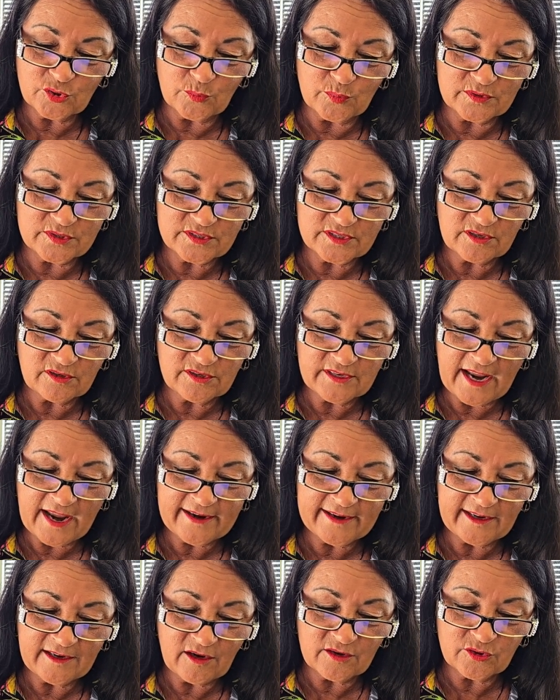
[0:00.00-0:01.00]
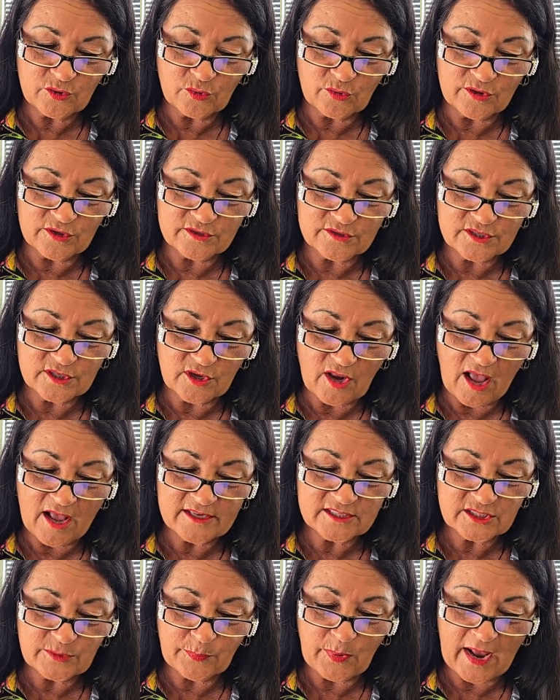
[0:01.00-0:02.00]
who were still knocking on doors
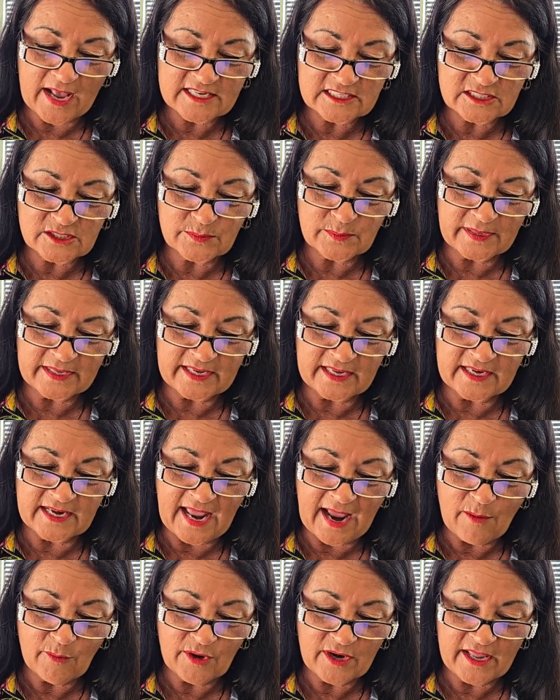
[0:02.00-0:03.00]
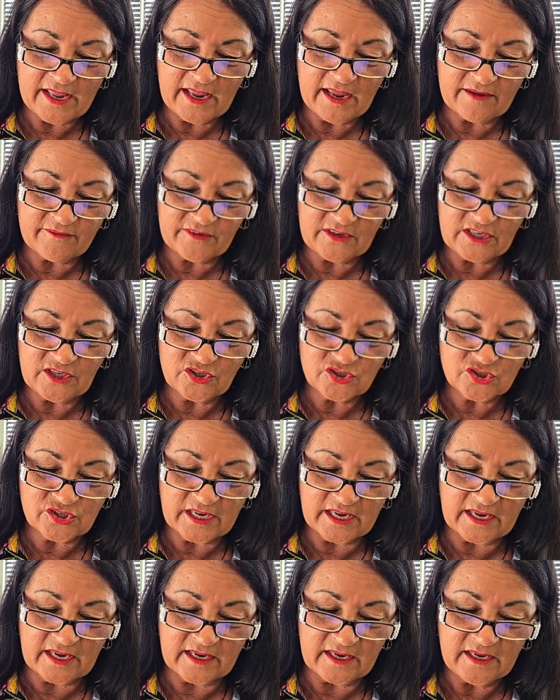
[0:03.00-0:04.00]
lost approximately an hour and a half each
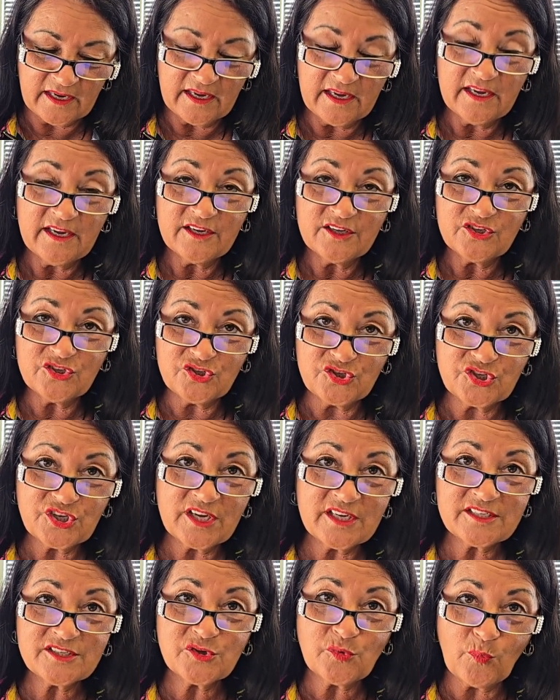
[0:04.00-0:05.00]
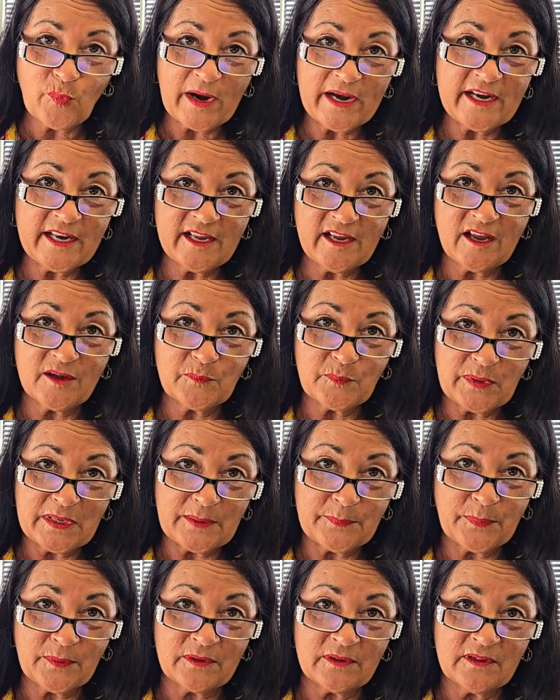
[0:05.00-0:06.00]
day just waiting on
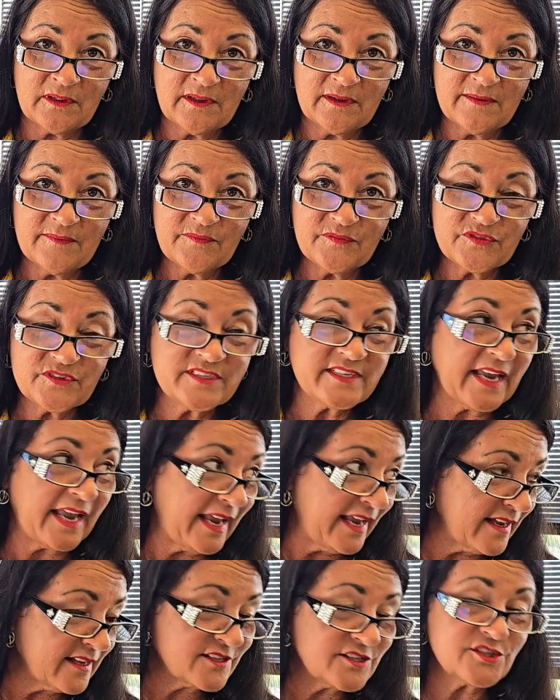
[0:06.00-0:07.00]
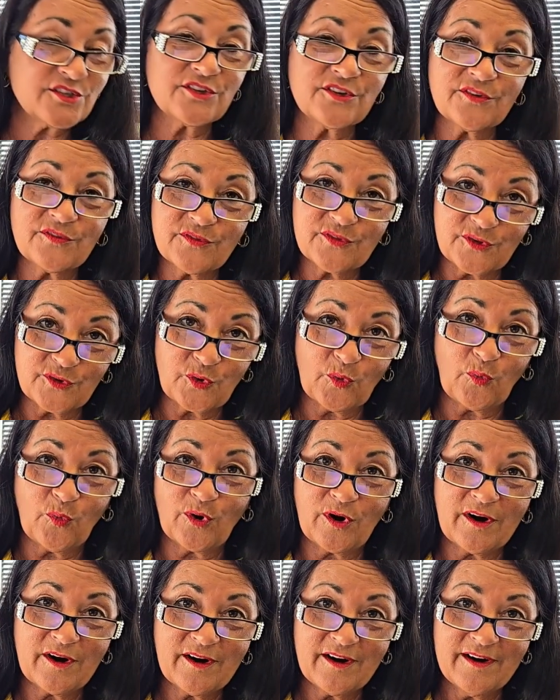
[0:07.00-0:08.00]
people to answer the
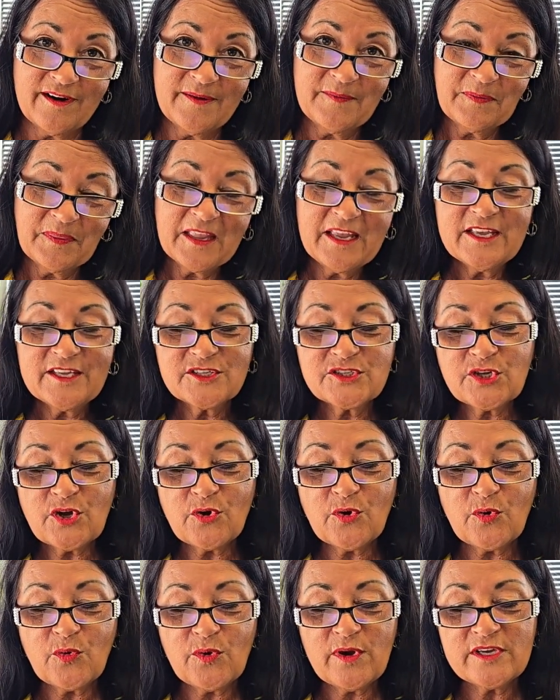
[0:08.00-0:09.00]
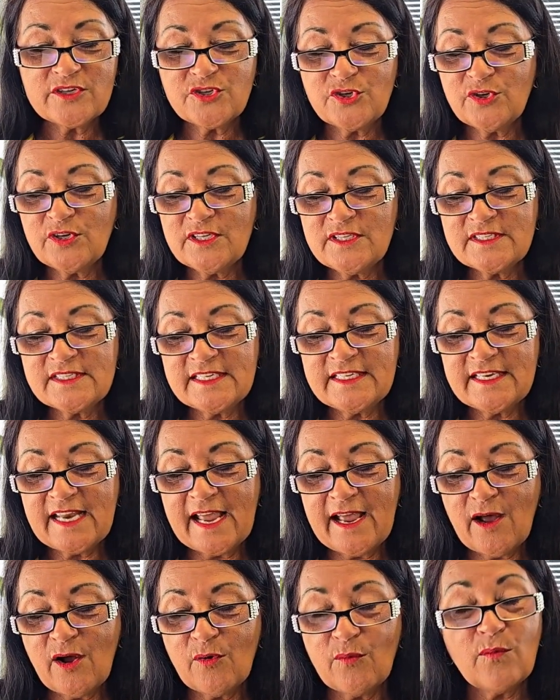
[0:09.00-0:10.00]
door. So as you can see
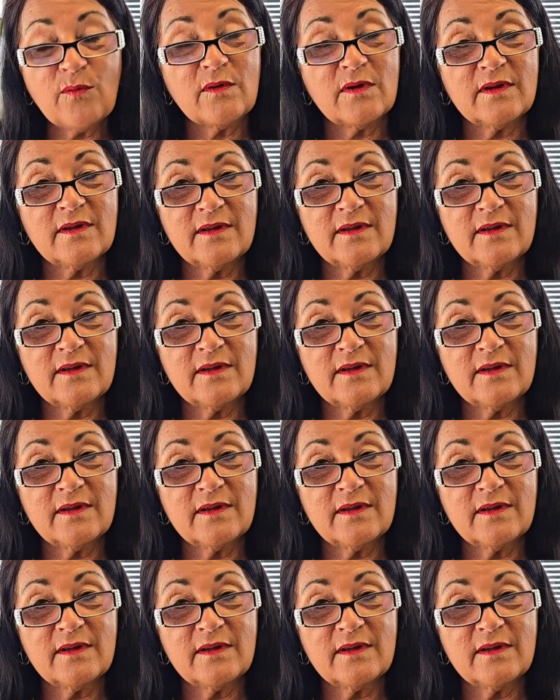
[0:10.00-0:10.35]
now,